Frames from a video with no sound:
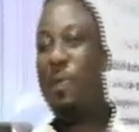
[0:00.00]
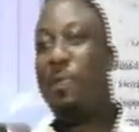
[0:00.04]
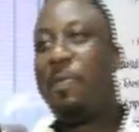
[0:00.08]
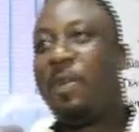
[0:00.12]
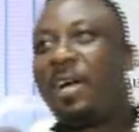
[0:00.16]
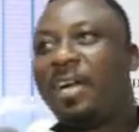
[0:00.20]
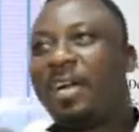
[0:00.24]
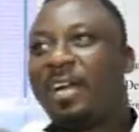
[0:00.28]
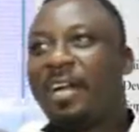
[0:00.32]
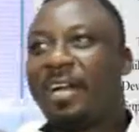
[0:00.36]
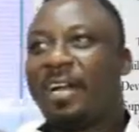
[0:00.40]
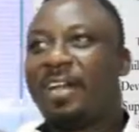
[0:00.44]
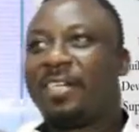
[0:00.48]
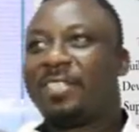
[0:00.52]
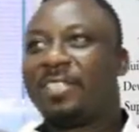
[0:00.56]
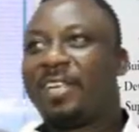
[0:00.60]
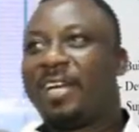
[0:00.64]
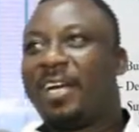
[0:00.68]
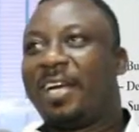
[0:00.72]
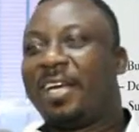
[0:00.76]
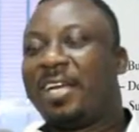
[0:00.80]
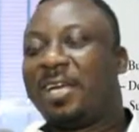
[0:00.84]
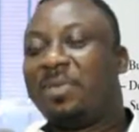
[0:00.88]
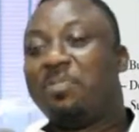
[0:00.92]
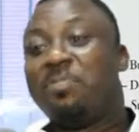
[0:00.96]
you find out
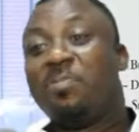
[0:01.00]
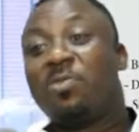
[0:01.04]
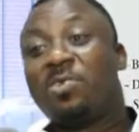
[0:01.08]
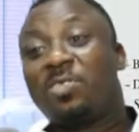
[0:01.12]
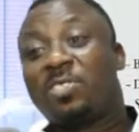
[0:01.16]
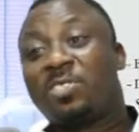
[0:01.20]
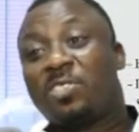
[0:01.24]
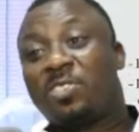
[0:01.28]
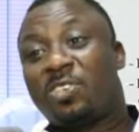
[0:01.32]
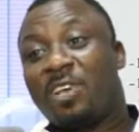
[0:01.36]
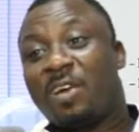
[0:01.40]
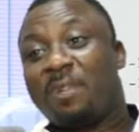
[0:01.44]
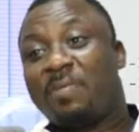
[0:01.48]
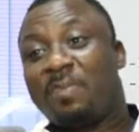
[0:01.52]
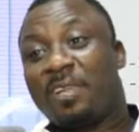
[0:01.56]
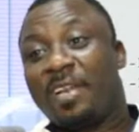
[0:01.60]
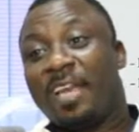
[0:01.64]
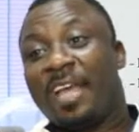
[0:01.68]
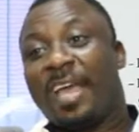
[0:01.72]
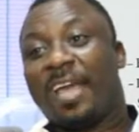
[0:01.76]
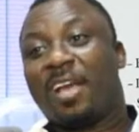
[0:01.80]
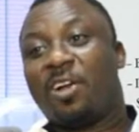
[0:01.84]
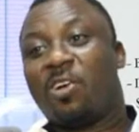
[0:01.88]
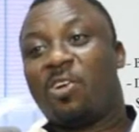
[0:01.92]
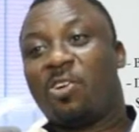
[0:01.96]
that in most thriving
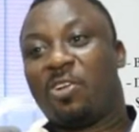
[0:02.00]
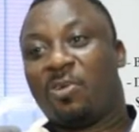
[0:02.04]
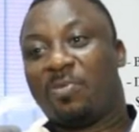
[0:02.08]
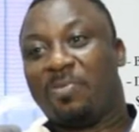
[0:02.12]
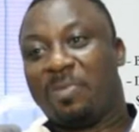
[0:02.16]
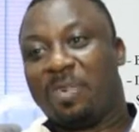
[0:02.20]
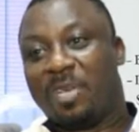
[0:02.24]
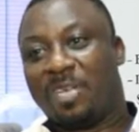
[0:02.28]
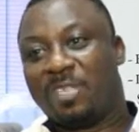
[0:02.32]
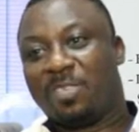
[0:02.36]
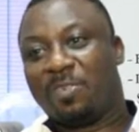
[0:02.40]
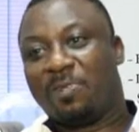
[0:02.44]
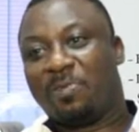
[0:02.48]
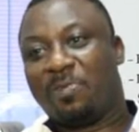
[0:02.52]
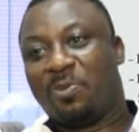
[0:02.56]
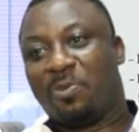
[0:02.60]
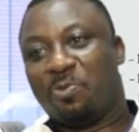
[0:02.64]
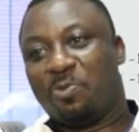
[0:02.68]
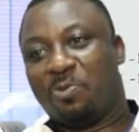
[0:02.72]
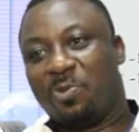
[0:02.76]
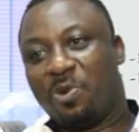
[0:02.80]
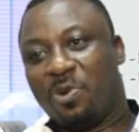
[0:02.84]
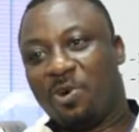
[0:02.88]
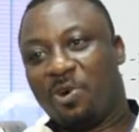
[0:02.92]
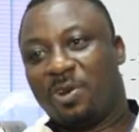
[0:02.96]
economics of the
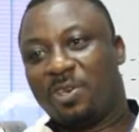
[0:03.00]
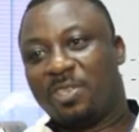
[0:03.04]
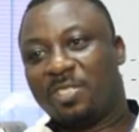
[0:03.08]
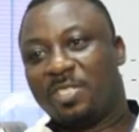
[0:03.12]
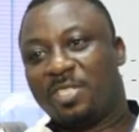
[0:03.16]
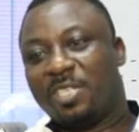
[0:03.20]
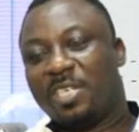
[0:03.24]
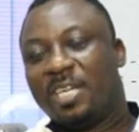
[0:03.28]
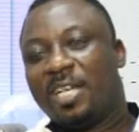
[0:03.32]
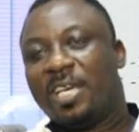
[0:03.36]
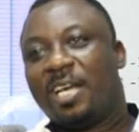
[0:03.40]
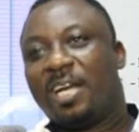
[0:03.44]
world,